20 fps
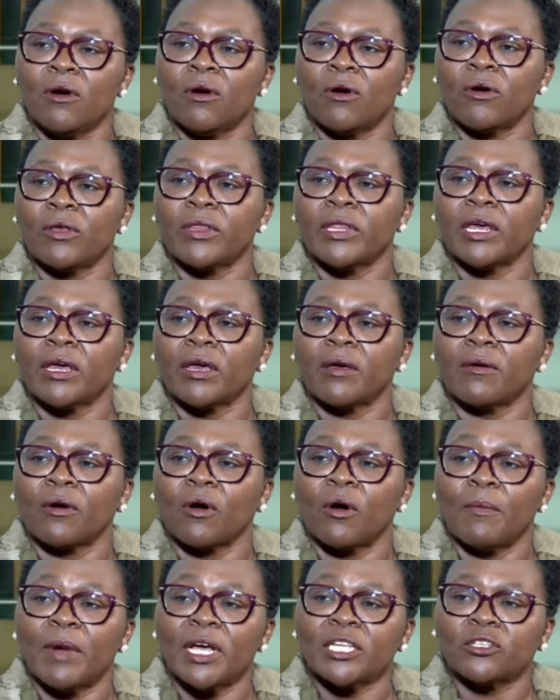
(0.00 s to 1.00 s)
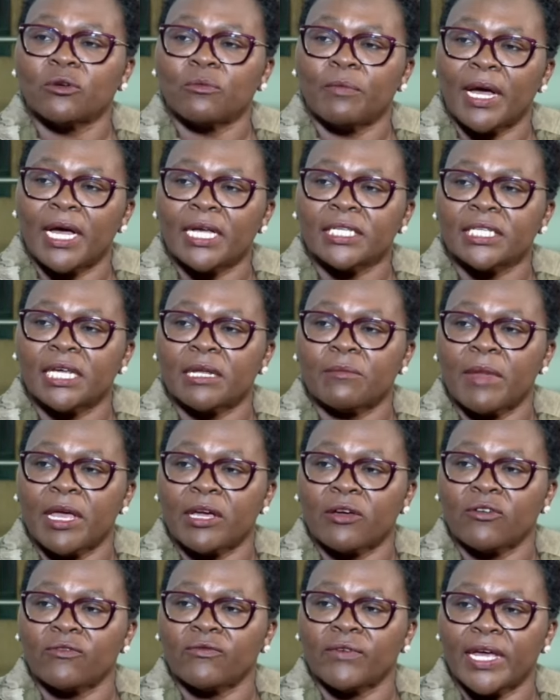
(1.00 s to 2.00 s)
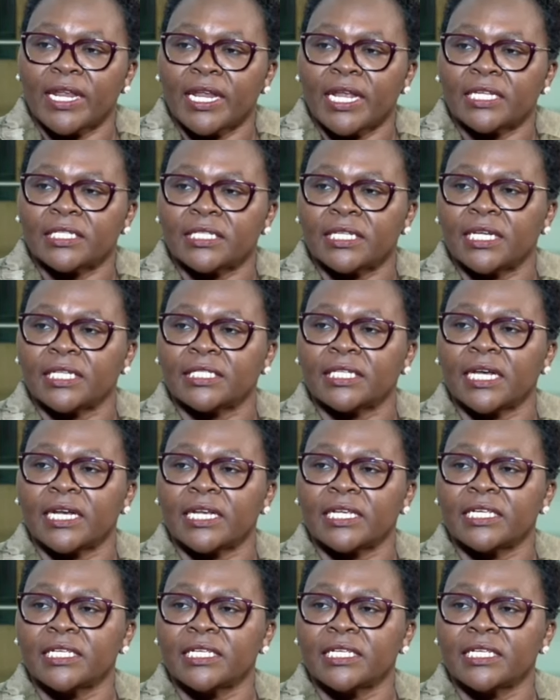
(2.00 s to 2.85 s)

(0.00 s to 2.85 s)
on the commercial banks and microfinance that are